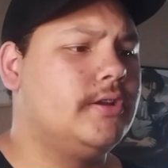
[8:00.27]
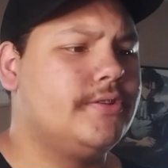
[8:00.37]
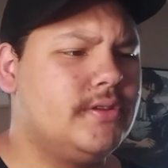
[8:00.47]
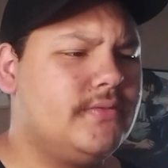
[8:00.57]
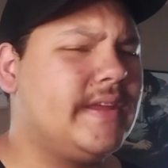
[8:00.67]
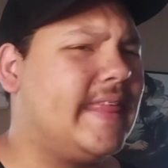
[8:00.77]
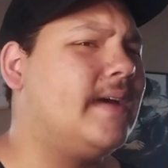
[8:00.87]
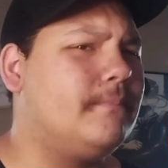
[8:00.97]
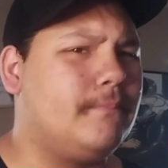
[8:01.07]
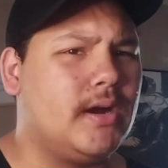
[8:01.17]
stuff like
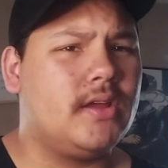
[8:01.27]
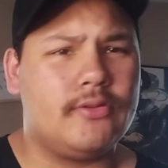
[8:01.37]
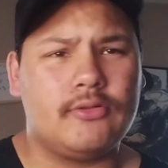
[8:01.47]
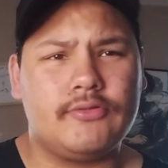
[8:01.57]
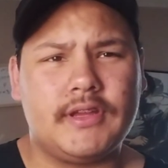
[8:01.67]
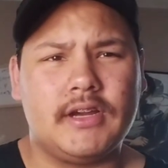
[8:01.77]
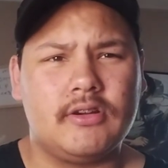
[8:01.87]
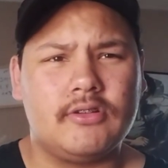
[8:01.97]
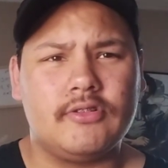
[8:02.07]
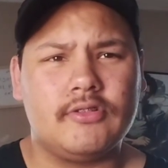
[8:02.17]
that. Bite those
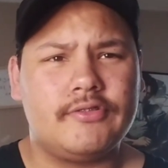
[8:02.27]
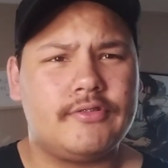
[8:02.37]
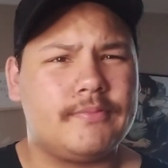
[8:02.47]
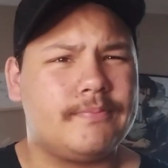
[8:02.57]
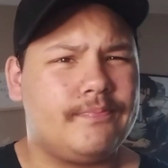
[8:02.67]
characters.